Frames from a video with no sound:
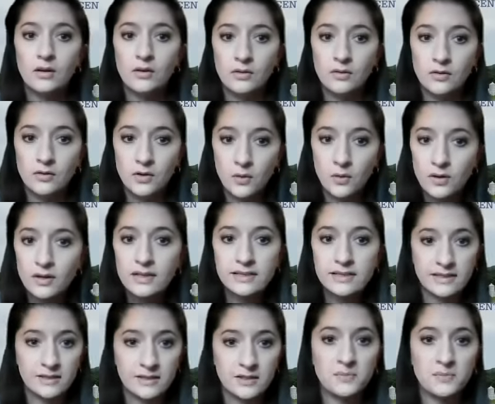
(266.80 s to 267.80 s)
nor is
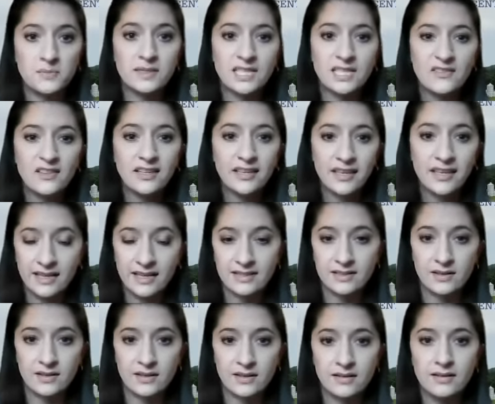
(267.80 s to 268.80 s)
there specific case
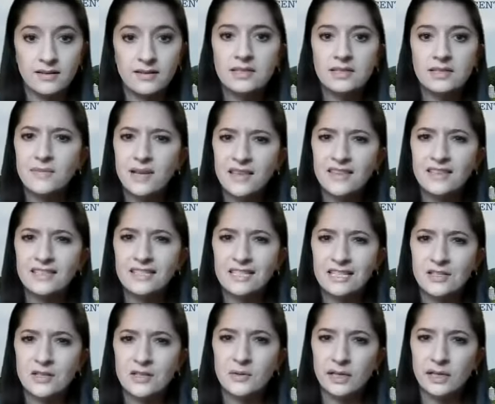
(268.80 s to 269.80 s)
law to make this
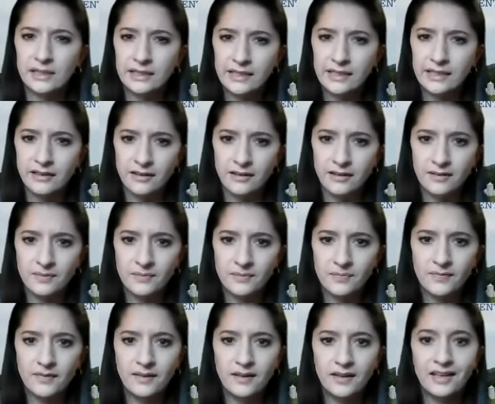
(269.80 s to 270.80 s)
issue clear.
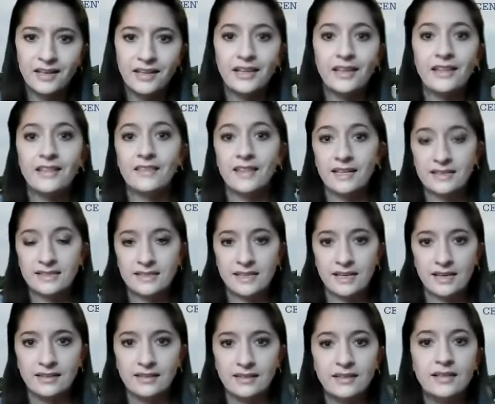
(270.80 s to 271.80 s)
That
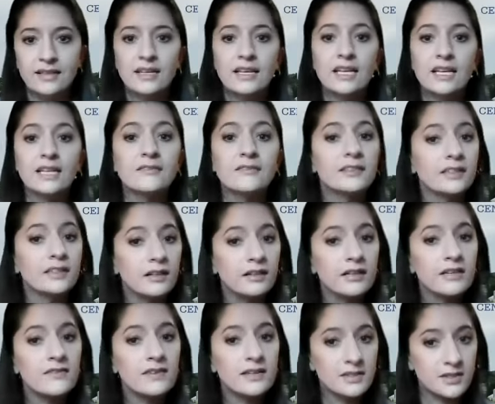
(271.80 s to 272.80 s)
said, in
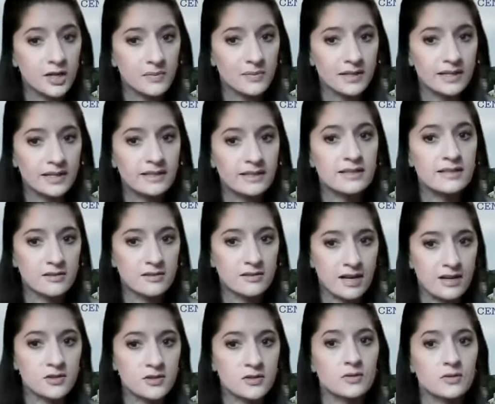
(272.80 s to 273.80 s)
Valari v. Terminix
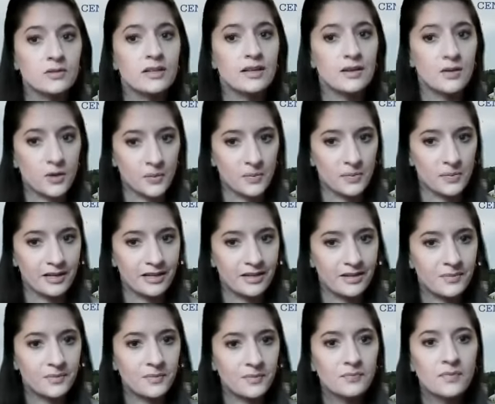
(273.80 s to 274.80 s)
International Incorporated,
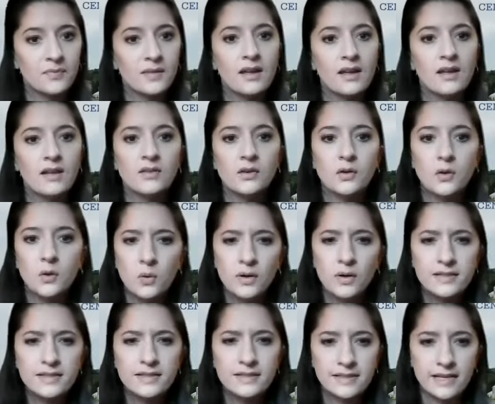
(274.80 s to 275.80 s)
the
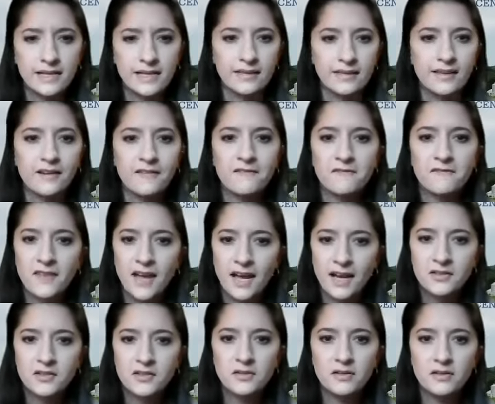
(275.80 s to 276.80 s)
court stated that a
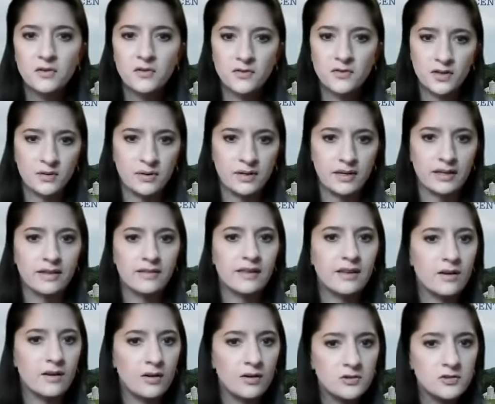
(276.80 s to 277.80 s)
factor in reviewing
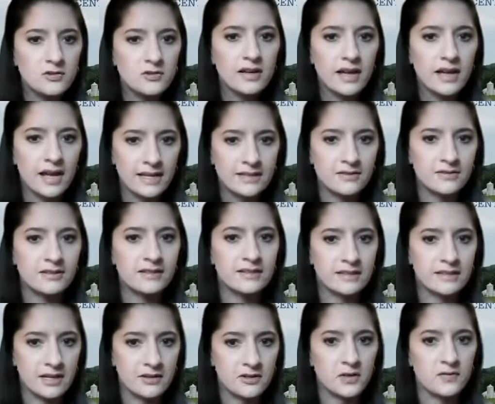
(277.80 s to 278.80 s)
the ultra-hazardous
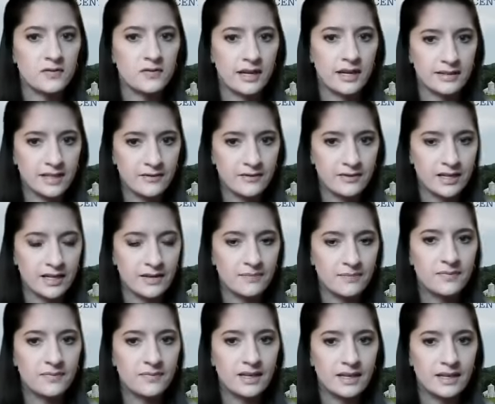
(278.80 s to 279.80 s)
nature of the activity
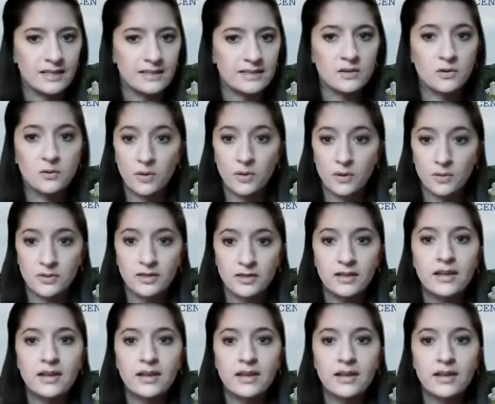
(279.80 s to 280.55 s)
is, quote,